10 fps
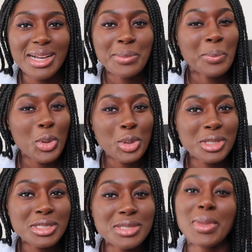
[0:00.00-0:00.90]

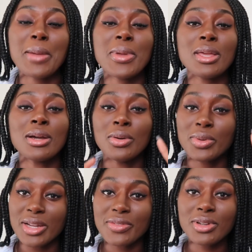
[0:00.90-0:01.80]
important, maybe,
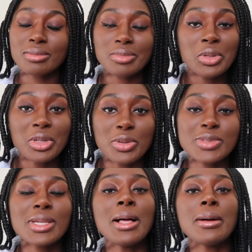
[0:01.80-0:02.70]
whatever, who knows.